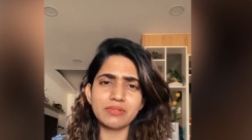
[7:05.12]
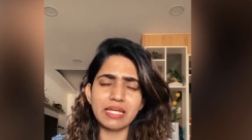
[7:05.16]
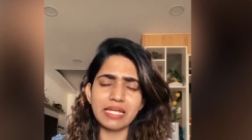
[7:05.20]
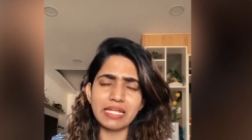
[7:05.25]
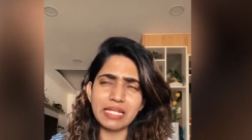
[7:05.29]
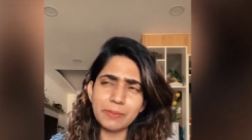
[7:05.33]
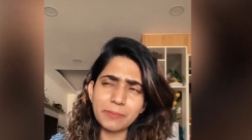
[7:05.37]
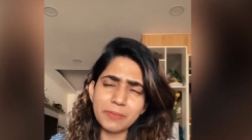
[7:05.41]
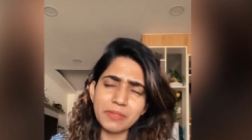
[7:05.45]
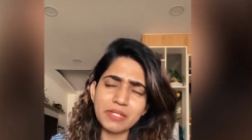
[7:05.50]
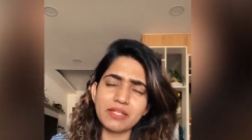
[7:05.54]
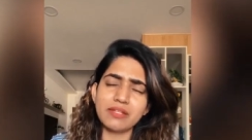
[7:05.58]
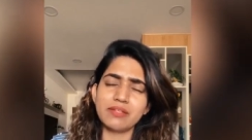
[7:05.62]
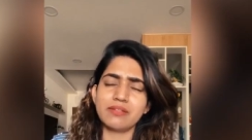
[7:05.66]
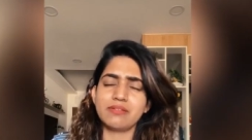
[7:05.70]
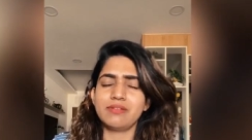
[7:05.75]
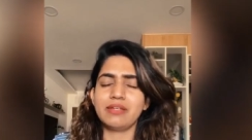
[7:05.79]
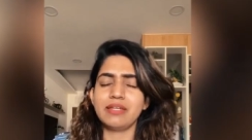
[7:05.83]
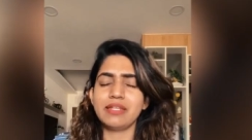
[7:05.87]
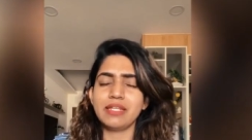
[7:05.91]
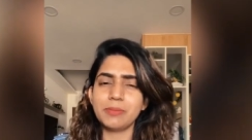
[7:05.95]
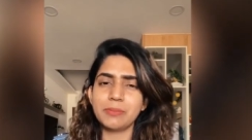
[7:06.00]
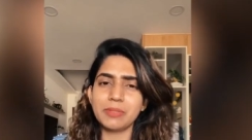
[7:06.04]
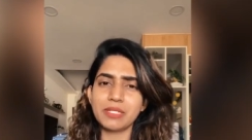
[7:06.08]
anybody,
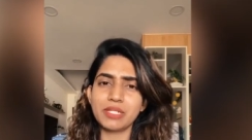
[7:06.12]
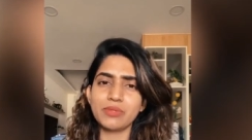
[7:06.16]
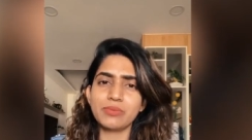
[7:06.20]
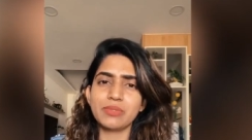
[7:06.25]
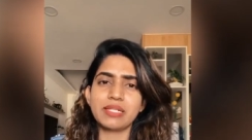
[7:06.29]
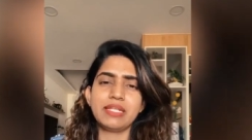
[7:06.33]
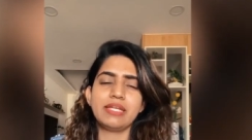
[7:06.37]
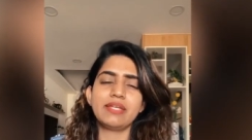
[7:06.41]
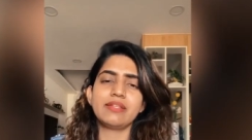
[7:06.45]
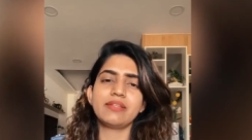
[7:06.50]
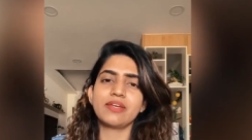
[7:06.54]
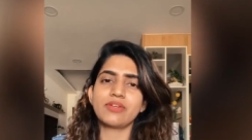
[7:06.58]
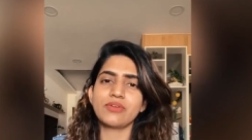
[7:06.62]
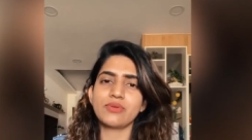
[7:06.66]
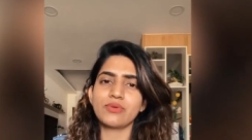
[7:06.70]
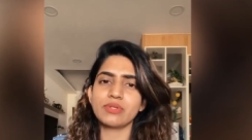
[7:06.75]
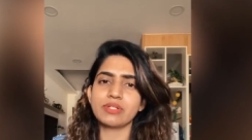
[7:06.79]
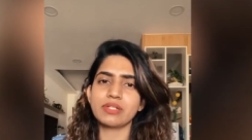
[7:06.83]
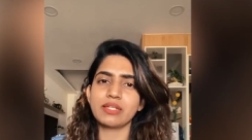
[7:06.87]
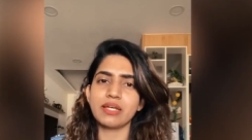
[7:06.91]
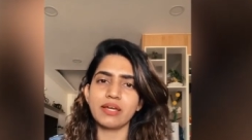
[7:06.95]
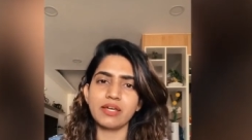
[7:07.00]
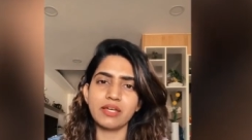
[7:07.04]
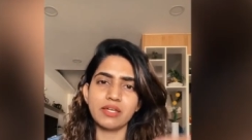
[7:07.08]
anybody will take their own
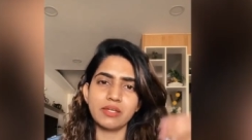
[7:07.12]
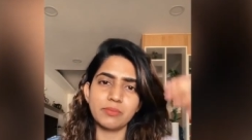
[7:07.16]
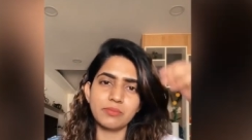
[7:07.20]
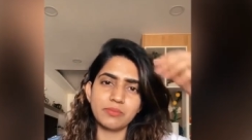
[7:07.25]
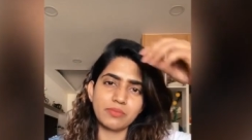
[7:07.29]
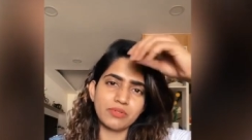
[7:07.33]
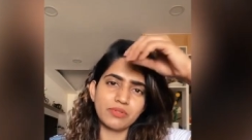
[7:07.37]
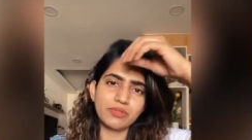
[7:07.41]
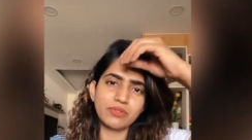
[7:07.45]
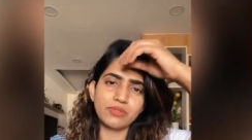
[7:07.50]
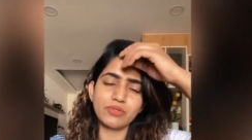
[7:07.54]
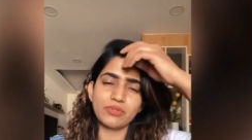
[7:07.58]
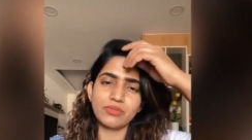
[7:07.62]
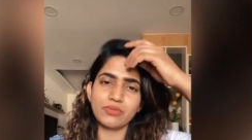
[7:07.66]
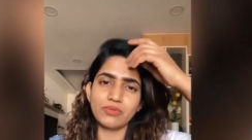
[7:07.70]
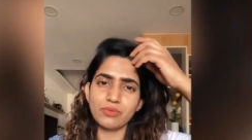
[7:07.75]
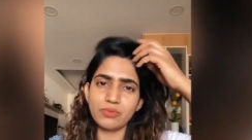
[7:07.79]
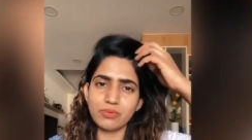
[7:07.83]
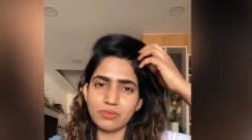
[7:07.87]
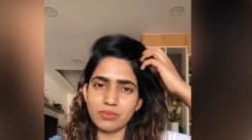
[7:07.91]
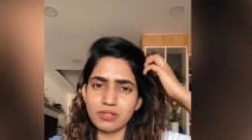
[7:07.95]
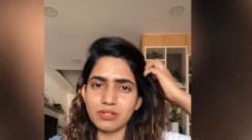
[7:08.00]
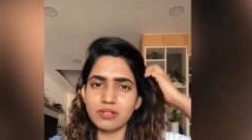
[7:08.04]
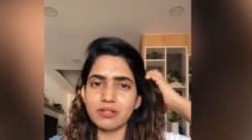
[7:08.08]
time to, you
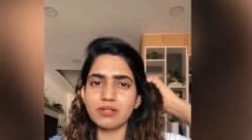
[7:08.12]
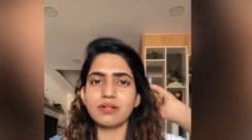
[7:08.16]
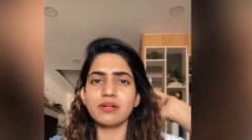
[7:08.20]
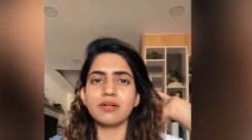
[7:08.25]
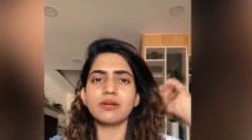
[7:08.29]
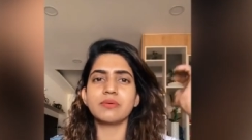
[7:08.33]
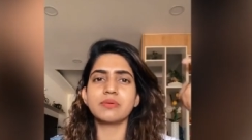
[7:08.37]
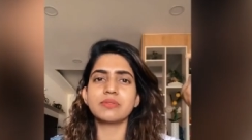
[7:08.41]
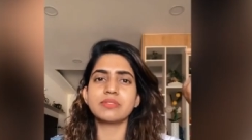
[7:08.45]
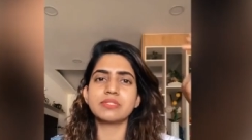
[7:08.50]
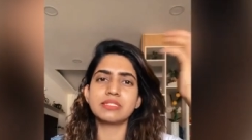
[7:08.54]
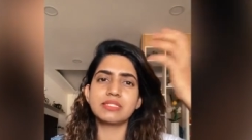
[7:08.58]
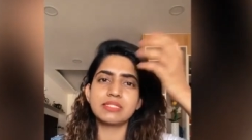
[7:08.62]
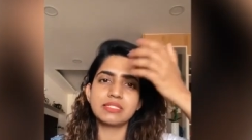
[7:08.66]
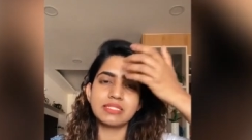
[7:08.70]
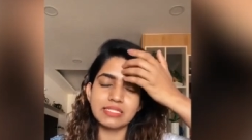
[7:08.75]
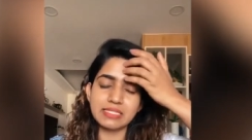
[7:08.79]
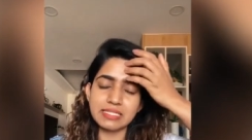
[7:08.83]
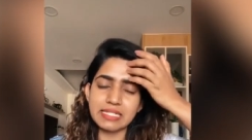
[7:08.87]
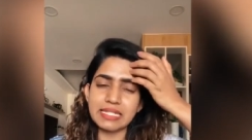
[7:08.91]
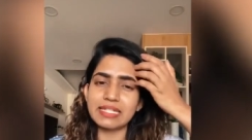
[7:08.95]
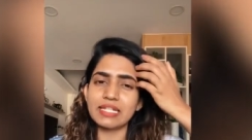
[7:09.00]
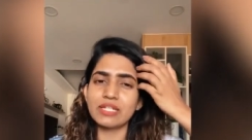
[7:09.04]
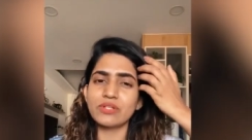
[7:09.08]
know, uh,
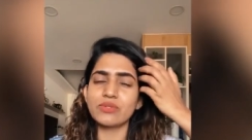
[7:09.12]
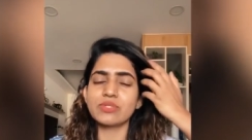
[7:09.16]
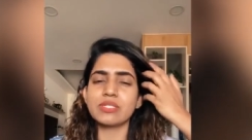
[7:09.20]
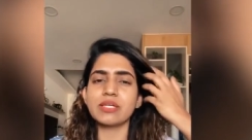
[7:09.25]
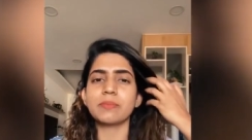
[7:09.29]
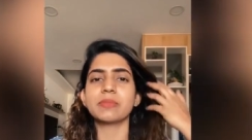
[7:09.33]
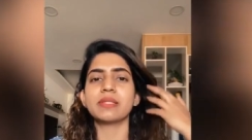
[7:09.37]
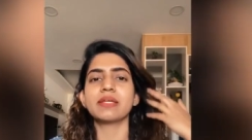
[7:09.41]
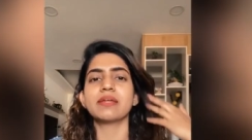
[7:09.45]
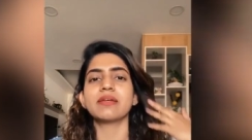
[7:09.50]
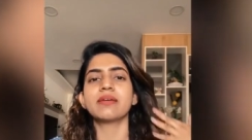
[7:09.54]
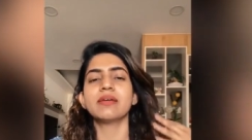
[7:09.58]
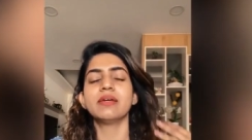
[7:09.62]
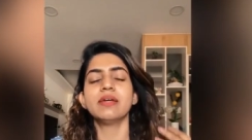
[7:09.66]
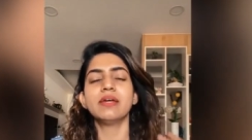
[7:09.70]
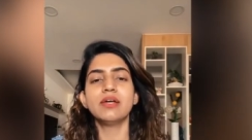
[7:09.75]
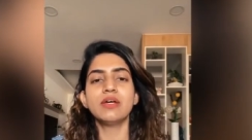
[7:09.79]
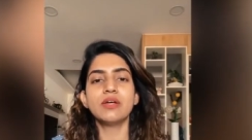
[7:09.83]
set into something.